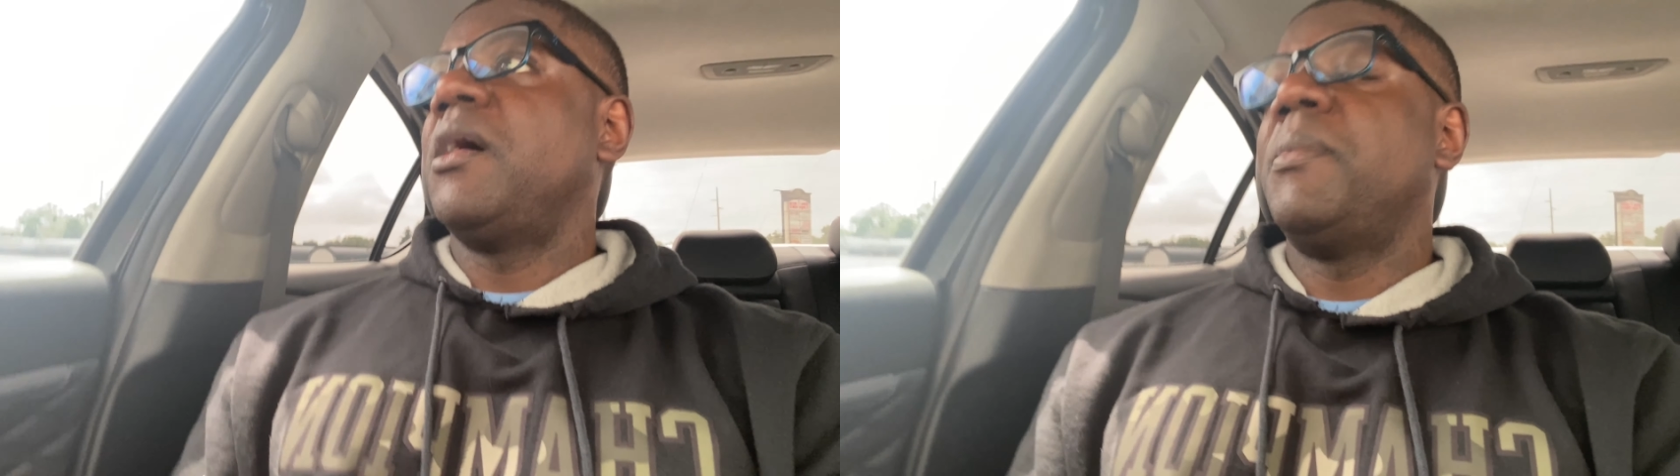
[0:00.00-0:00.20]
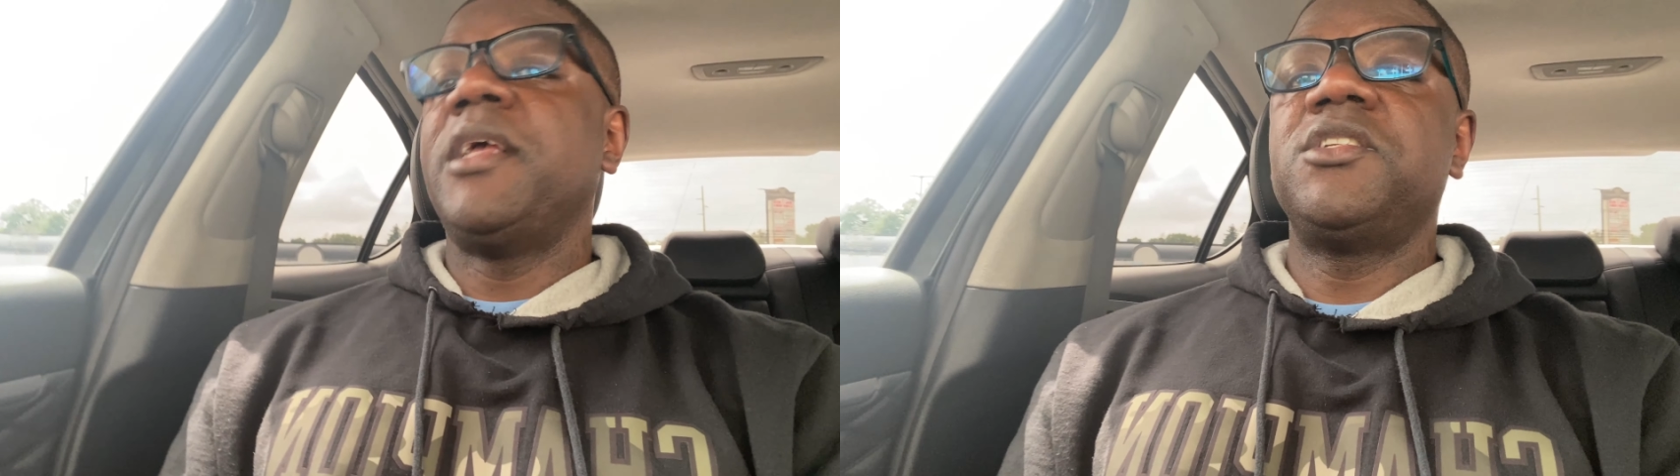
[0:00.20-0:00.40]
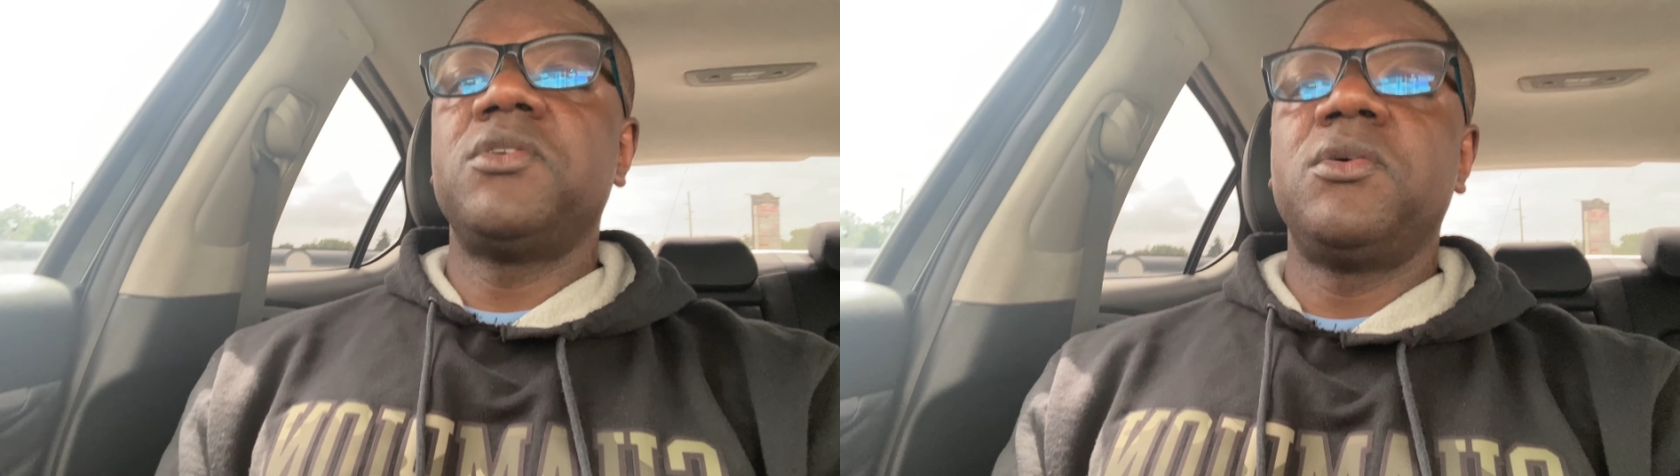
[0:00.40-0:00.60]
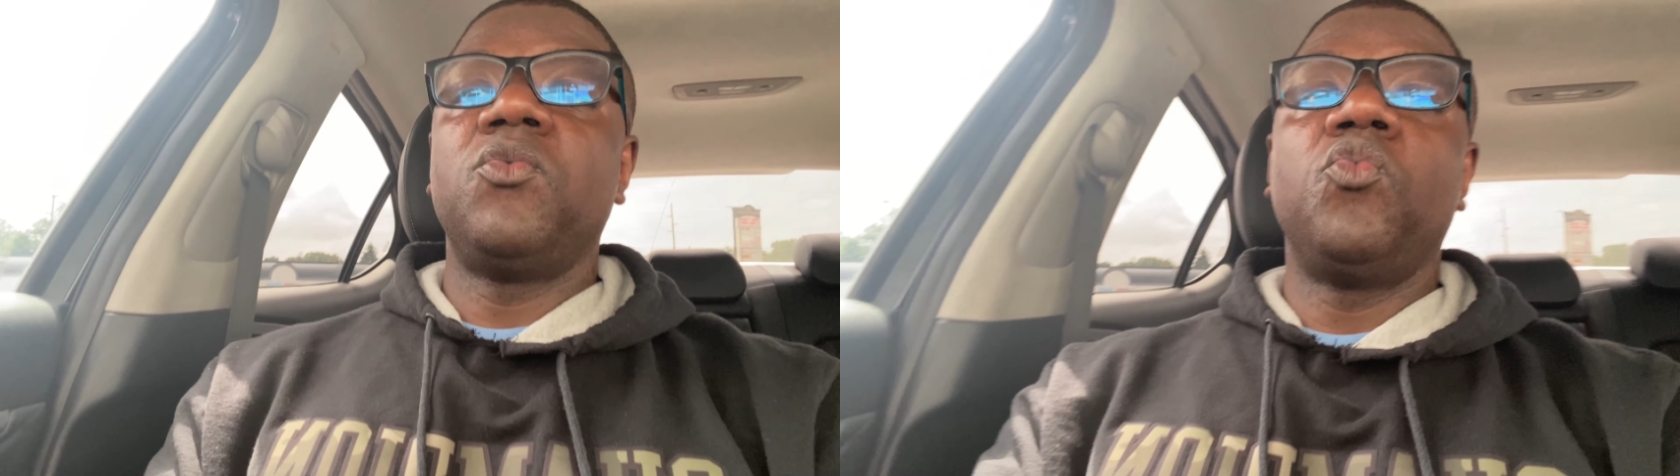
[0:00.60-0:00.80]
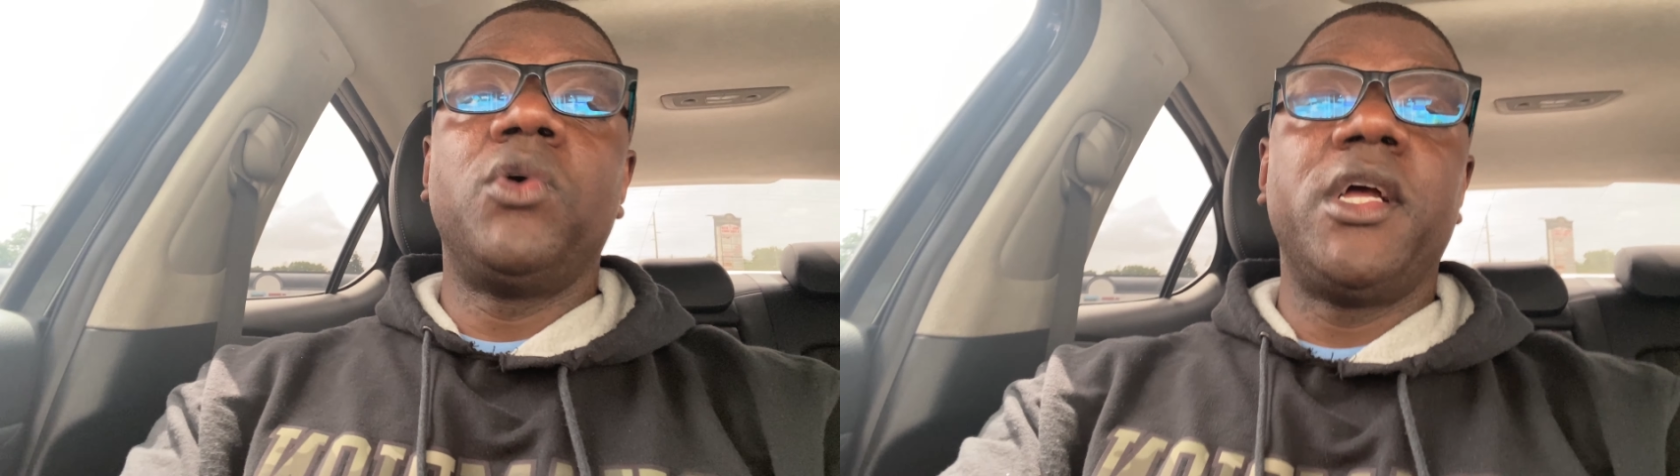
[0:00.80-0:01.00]
based
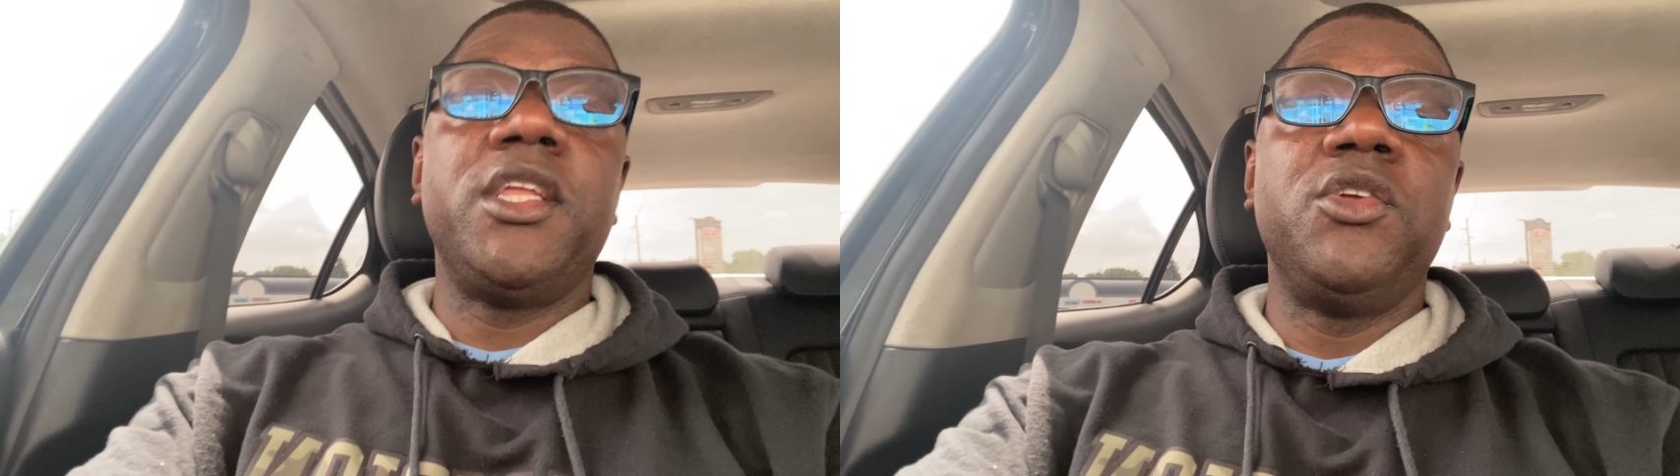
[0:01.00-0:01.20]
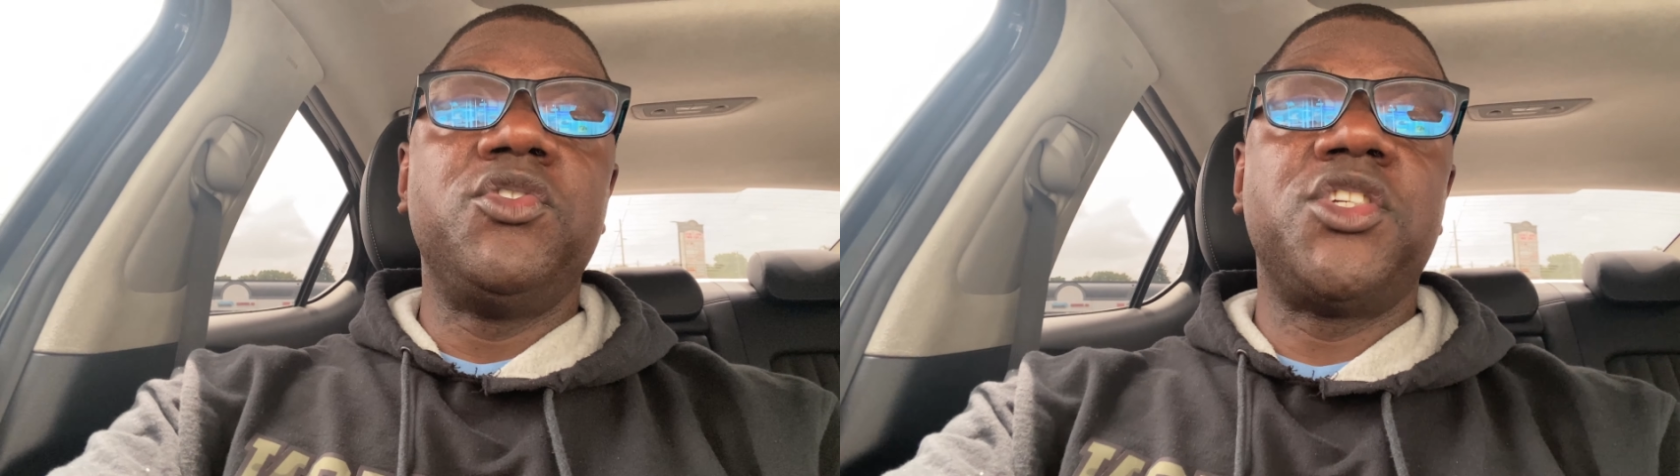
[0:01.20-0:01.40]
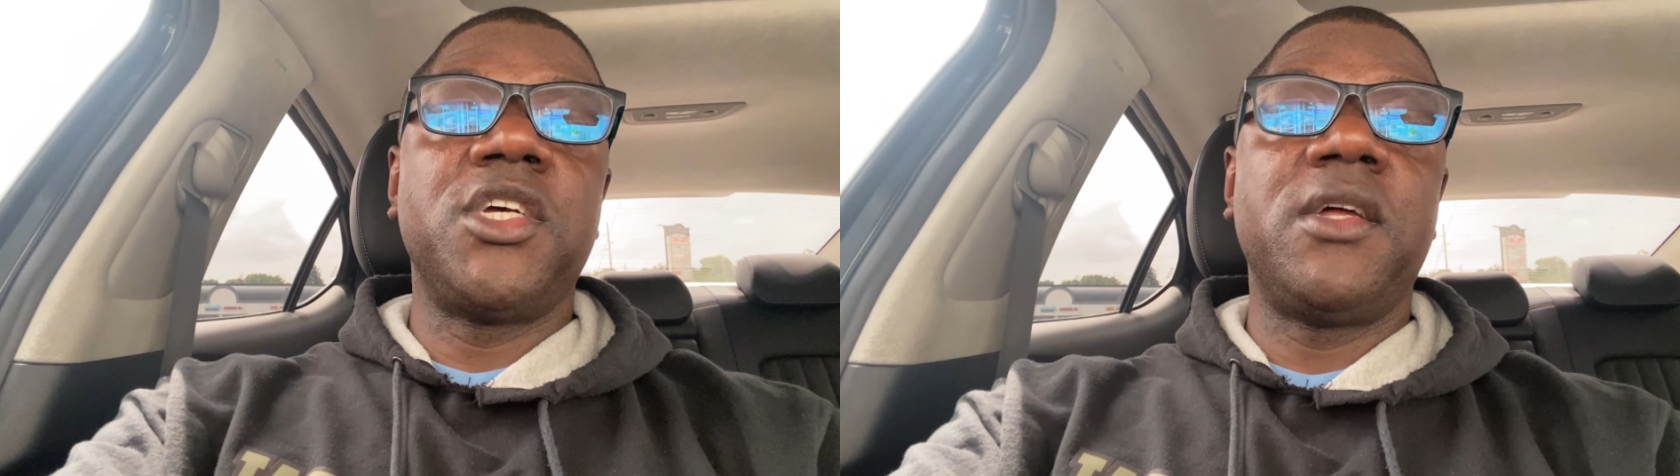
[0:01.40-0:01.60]
on what you should